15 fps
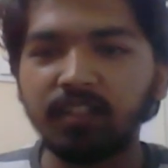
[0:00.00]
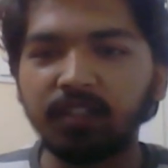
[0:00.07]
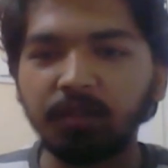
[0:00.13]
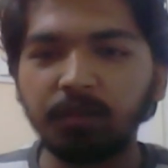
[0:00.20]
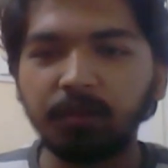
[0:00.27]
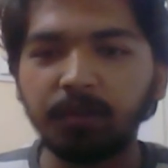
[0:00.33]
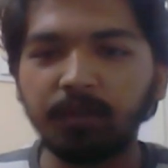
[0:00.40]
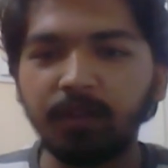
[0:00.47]

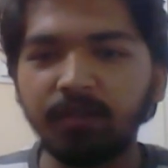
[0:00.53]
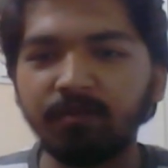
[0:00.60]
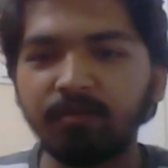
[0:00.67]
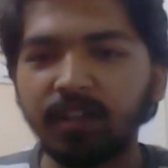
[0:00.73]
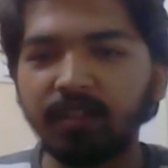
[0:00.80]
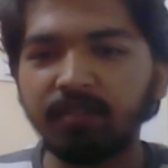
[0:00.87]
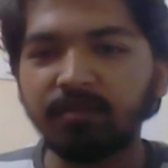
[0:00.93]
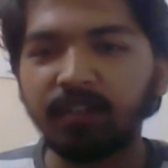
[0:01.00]
rook to
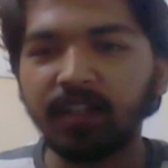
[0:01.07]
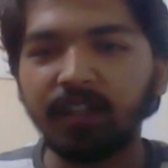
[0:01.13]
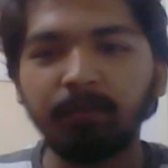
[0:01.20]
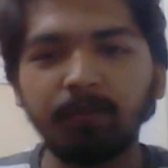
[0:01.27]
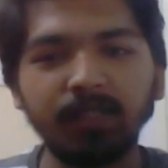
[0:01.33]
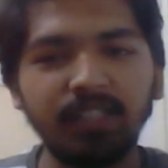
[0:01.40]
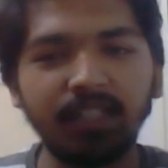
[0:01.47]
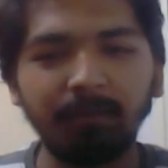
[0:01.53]
d5, and
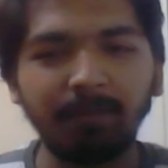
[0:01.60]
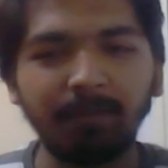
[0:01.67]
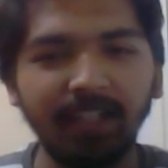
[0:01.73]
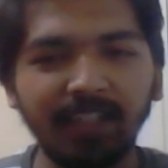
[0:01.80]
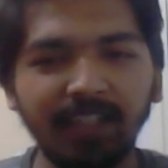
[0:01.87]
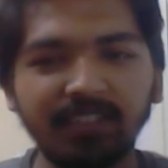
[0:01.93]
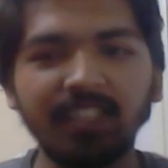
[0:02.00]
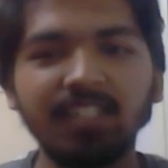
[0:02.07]
bishop
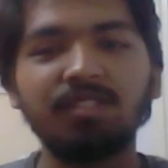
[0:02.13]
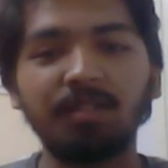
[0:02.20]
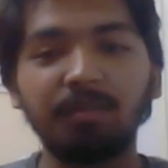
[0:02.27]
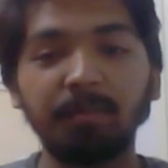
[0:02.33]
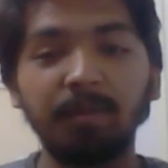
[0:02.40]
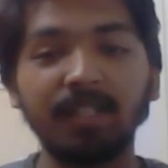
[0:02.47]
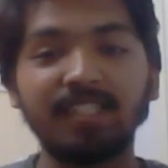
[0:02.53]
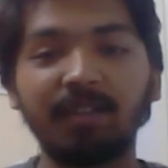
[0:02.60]
takes. Should
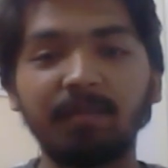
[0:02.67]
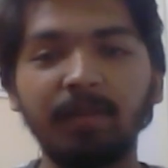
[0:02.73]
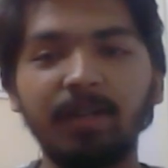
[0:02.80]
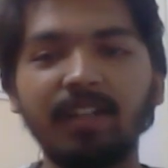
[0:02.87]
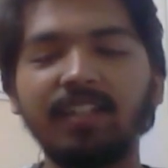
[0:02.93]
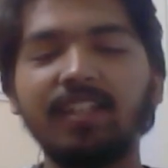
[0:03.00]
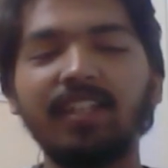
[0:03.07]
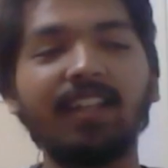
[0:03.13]
be a checkmate
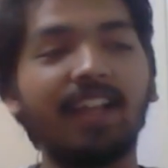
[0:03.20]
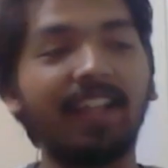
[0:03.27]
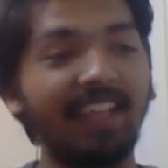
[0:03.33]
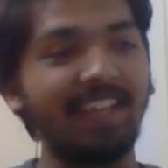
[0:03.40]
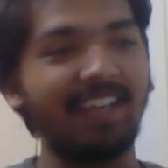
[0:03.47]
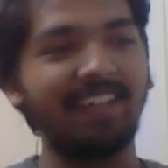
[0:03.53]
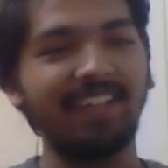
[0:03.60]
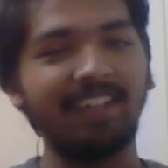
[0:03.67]
in
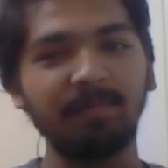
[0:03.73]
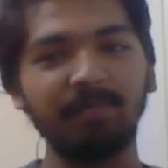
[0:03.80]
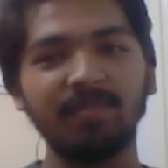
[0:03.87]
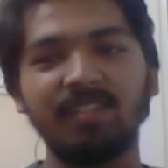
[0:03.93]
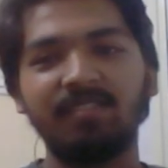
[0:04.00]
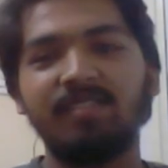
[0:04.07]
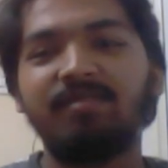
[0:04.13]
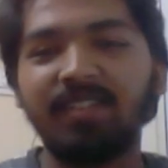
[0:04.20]
again
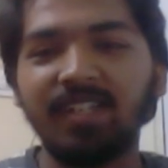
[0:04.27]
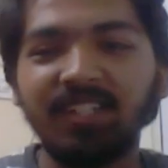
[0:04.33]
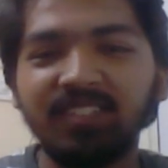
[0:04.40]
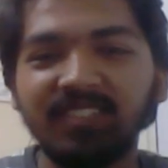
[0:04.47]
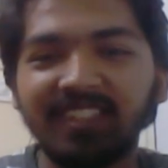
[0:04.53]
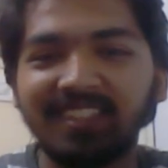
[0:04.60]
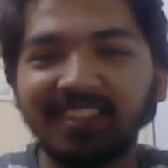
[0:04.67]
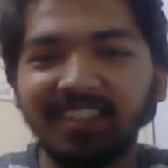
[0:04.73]
15 to
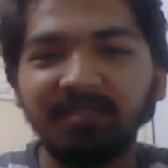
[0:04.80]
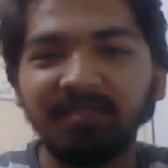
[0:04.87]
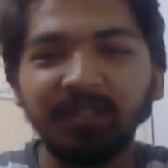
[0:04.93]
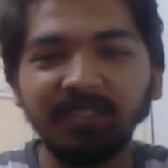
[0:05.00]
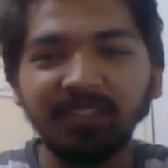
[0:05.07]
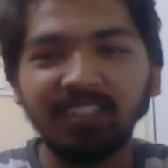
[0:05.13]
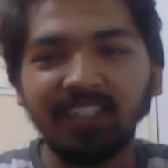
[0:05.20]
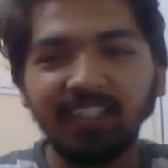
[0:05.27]
16
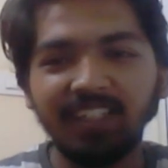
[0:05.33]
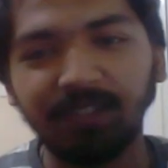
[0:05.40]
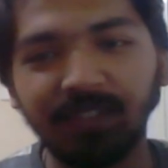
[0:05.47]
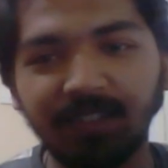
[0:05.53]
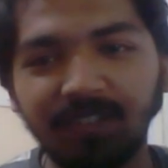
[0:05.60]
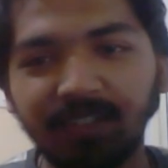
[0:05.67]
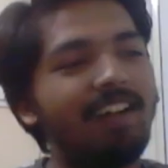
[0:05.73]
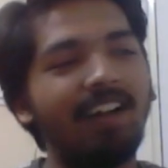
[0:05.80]
moves.
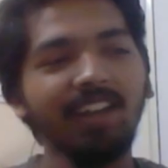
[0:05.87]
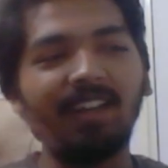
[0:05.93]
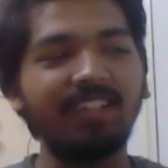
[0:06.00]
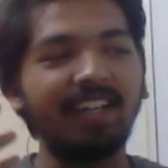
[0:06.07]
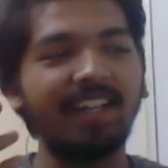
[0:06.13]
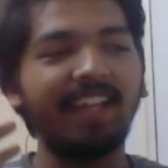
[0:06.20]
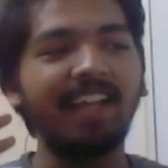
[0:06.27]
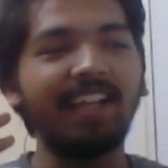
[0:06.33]
So all out
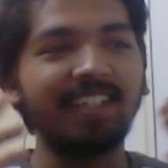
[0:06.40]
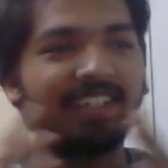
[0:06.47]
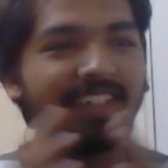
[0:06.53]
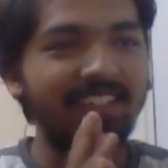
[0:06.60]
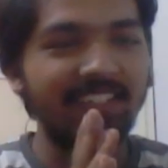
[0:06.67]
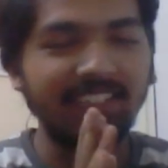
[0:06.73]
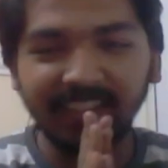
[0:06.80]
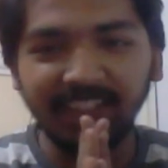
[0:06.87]
attack
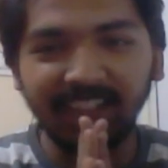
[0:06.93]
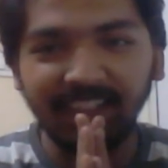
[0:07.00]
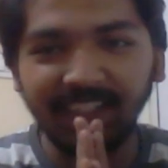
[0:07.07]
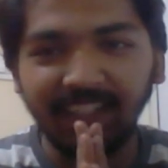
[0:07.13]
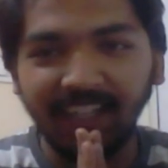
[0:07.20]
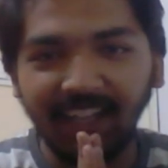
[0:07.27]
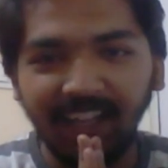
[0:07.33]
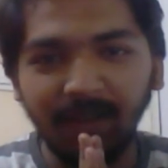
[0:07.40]
doesn't
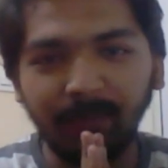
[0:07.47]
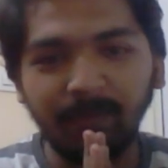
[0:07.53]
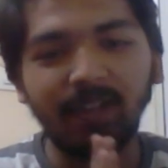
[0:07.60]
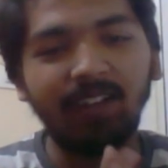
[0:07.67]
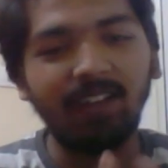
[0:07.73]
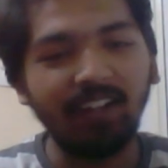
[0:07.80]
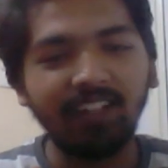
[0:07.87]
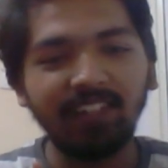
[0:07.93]
help
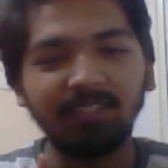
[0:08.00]
a lot.